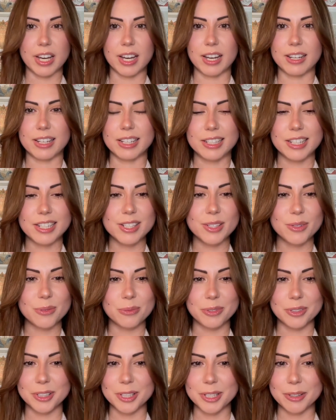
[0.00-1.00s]
Yeah, and it's
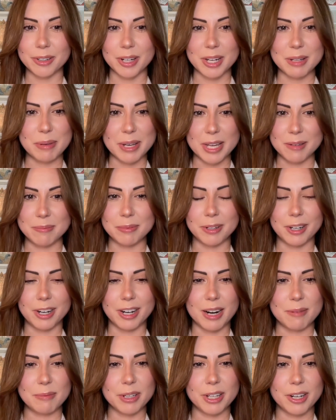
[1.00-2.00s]
a really great
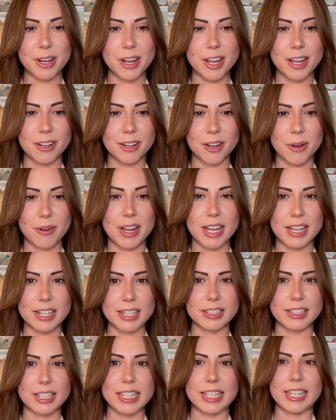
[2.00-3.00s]
paper. I'm going to go
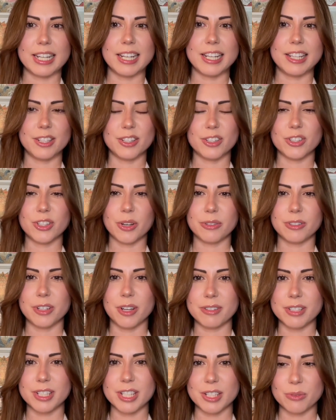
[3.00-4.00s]
ahead and link it in the show
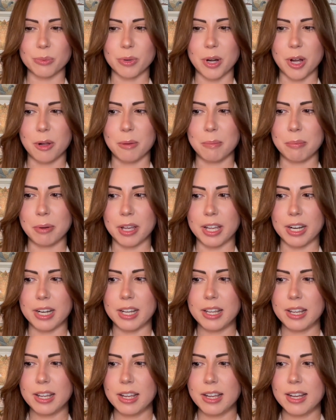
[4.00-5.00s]
notes as well.
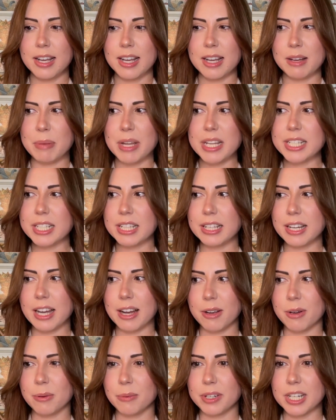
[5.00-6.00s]
But basically
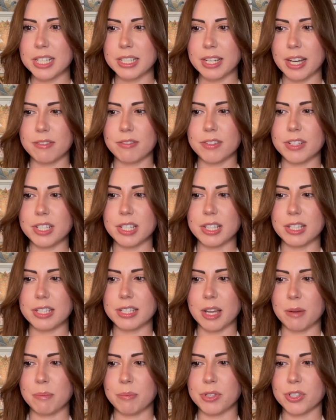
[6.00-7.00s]
how I want to dive into
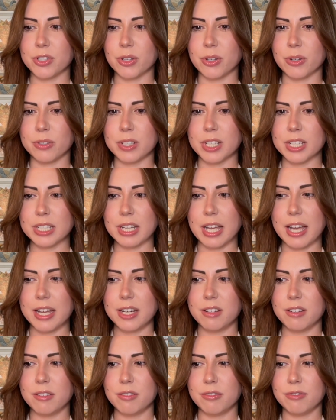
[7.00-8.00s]
this episode is
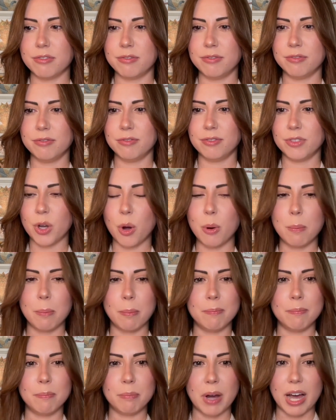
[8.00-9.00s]
kind of go
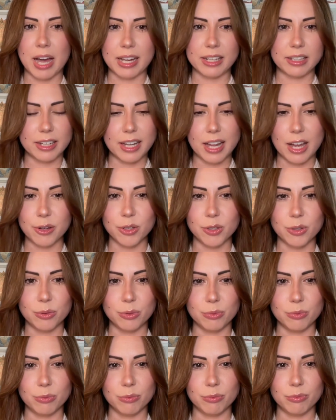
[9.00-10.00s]
by like how
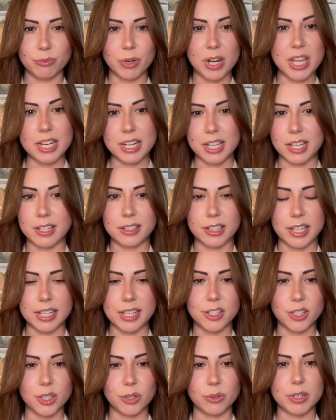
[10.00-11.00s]
you've written it,
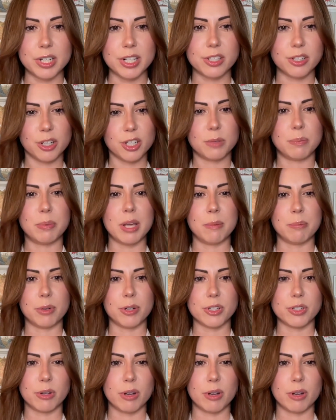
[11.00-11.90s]
like in your research paper.